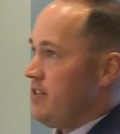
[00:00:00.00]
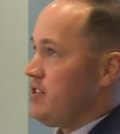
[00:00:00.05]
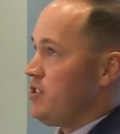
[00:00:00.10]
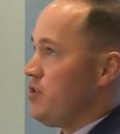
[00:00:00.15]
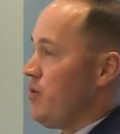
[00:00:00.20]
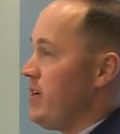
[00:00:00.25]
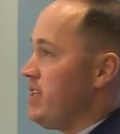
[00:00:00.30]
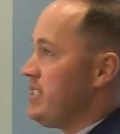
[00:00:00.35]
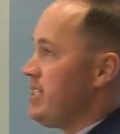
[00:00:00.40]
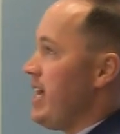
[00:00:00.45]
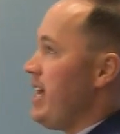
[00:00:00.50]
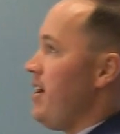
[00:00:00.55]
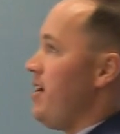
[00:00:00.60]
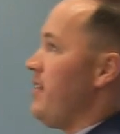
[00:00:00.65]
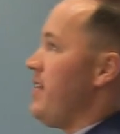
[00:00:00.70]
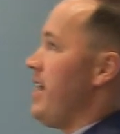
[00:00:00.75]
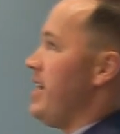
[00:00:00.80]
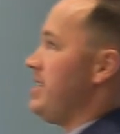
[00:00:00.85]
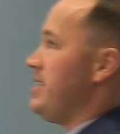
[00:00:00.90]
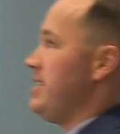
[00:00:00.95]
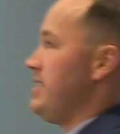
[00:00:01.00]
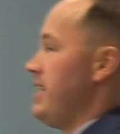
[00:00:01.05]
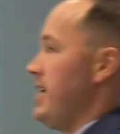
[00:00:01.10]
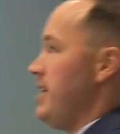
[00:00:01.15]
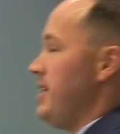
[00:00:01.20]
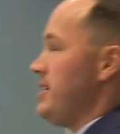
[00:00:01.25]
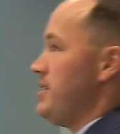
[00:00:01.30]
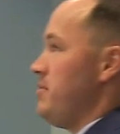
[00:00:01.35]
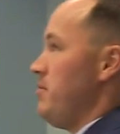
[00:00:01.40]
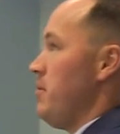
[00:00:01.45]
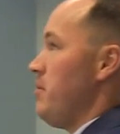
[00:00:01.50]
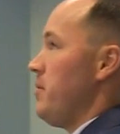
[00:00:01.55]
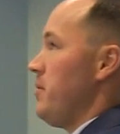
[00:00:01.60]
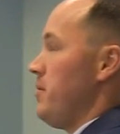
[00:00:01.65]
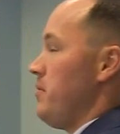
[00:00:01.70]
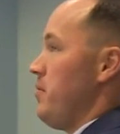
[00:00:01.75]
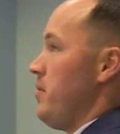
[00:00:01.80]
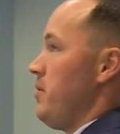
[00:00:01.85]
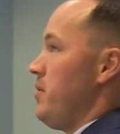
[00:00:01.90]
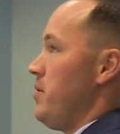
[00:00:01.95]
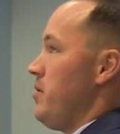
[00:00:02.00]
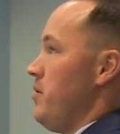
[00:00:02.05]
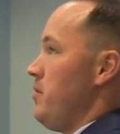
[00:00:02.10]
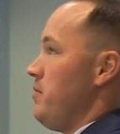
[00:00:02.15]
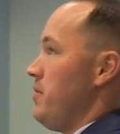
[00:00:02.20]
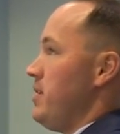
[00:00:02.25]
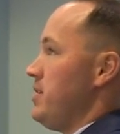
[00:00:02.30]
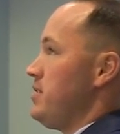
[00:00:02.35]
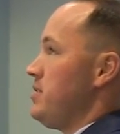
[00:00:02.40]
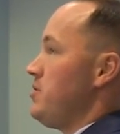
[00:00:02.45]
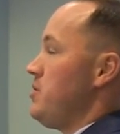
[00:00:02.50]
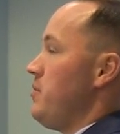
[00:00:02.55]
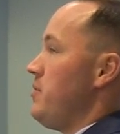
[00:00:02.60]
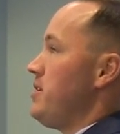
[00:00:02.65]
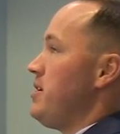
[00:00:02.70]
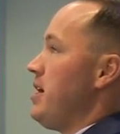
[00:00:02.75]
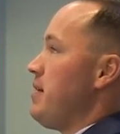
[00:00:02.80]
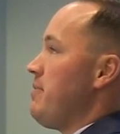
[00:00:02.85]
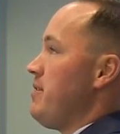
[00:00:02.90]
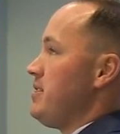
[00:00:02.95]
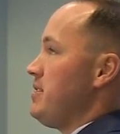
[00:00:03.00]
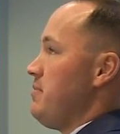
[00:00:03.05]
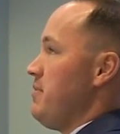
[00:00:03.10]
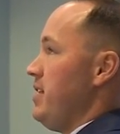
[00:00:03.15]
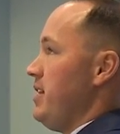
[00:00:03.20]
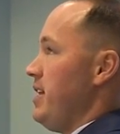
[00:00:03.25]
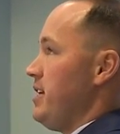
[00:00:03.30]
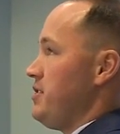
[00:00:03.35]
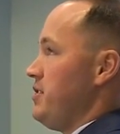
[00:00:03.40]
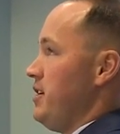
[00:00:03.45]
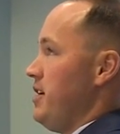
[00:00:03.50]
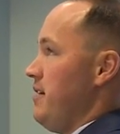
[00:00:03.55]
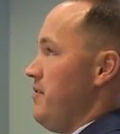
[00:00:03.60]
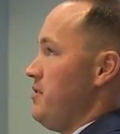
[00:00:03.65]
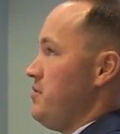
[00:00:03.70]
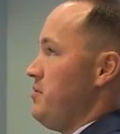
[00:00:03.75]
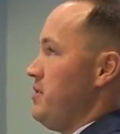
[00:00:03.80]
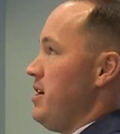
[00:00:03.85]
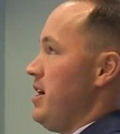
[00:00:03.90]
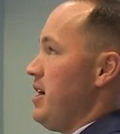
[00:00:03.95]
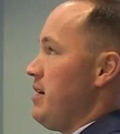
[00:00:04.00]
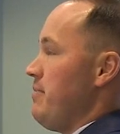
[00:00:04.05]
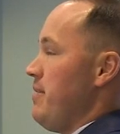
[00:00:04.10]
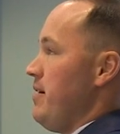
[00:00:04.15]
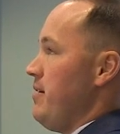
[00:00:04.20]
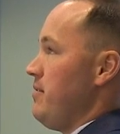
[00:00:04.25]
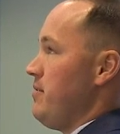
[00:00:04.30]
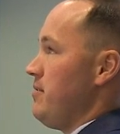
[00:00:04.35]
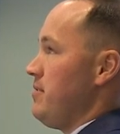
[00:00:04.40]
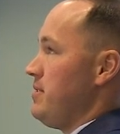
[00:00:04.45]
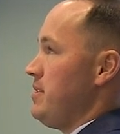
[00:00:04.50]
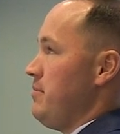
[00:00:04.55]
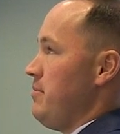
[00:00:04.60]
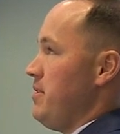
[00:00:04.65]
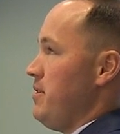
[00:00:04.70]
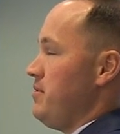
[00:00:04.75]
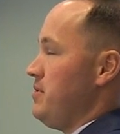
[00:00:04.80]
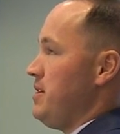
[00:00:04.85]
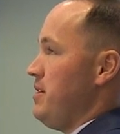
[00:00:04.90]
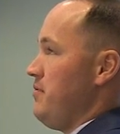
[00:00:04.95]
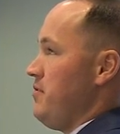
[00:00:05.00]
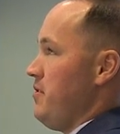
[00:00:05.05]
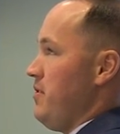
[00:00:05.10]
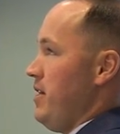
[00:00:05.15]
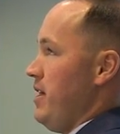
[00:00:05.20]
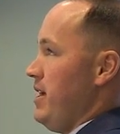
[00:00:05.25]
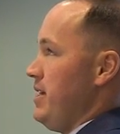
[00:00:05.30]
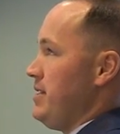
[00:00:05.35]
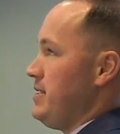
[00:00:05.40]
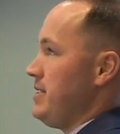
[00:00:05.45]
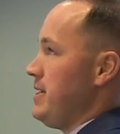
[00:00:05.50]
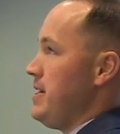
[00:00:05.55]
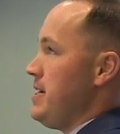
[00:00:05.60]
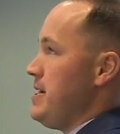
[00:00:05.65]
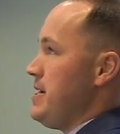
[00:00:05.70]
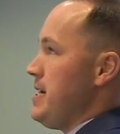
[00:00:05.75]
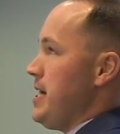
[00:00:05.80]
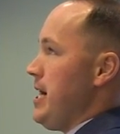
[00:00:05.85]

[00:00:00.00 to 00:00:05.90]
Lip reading: So I say all that to say, let's see, where are we going with this? So we talk about some of the election coverage. We talk about some of those different things.